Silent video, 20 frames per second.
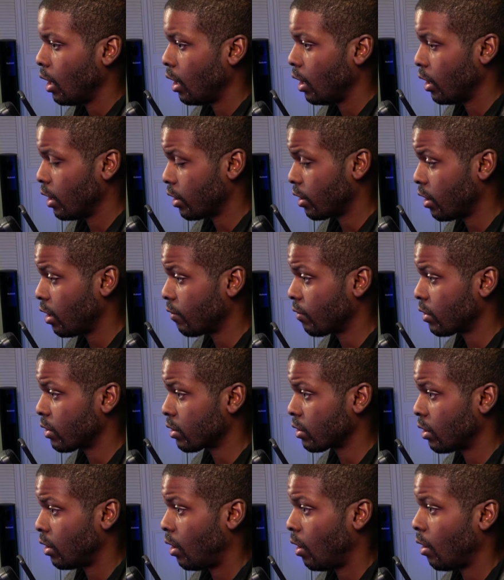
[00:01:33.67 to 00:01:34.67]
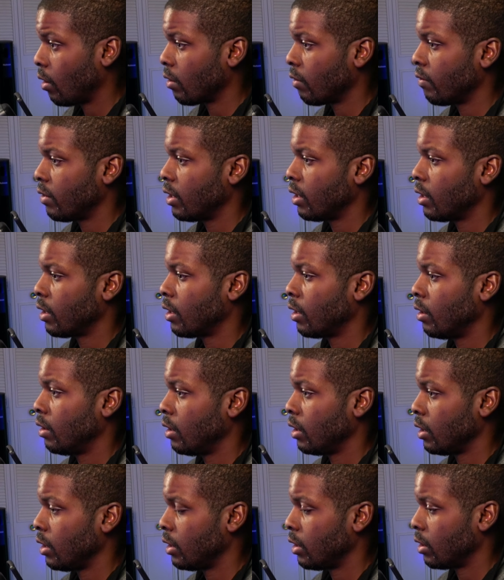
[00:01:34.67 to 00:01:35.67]
covers all of the
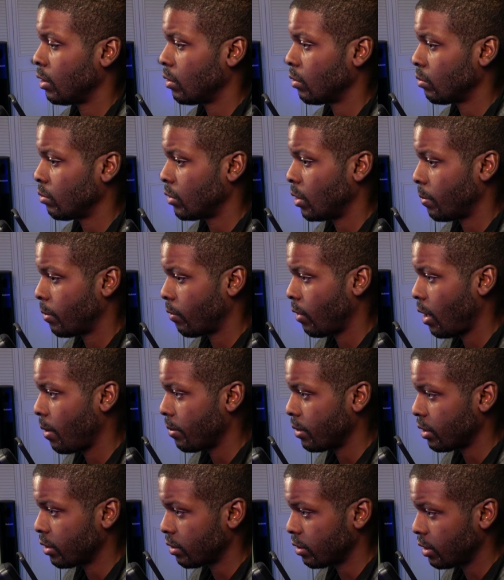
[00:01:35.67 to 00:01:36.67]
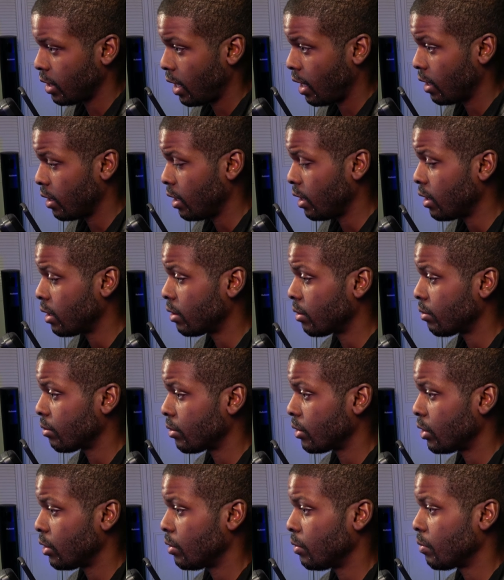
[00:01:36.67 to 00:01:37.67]
parameters that I need it to.